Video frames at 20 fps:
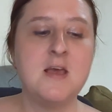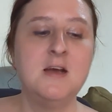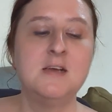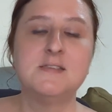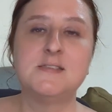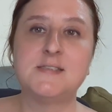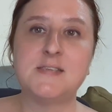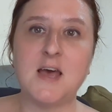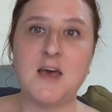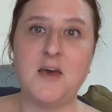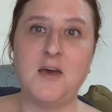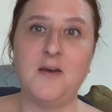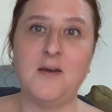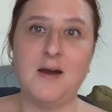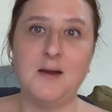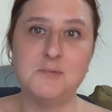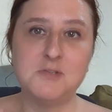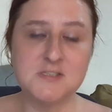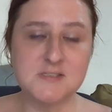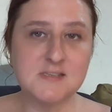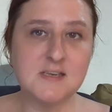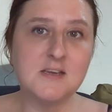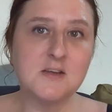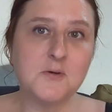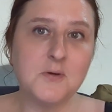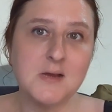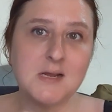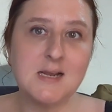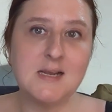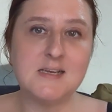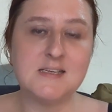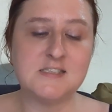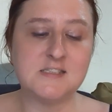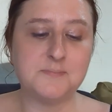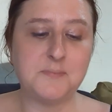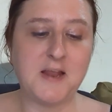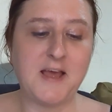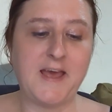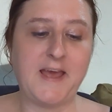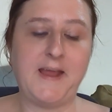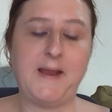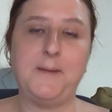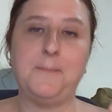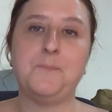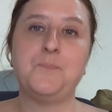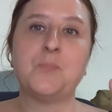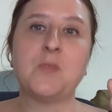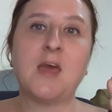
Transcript: So I'm just going to quickly explain.